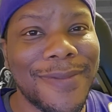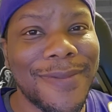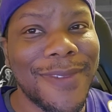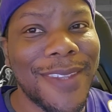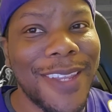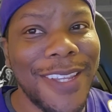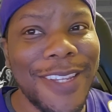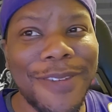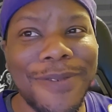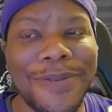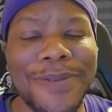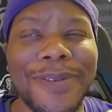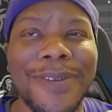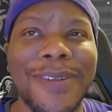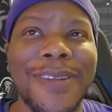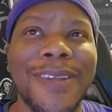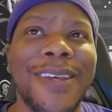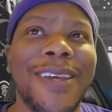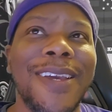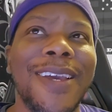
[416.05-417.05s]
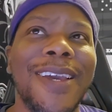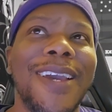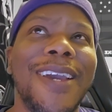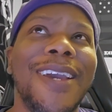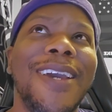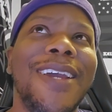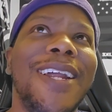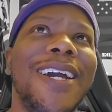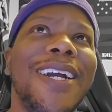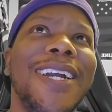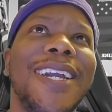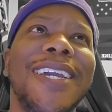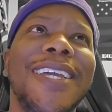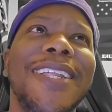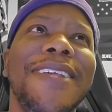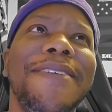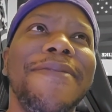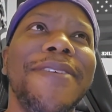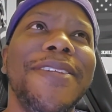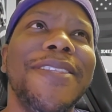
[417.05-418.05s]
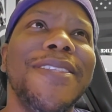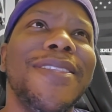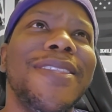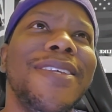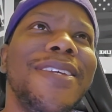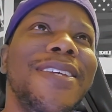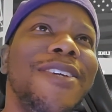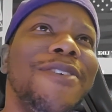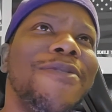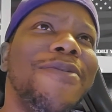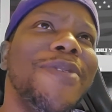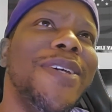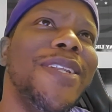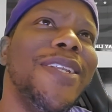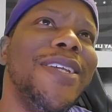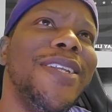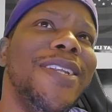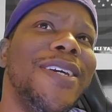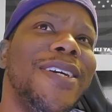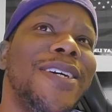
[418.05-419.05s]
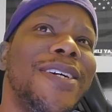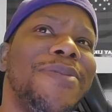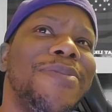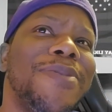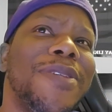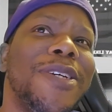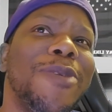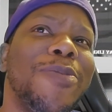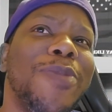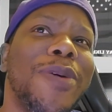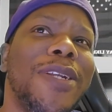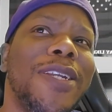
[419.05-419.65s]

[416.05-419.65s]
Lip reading: And I can't even think really now, think about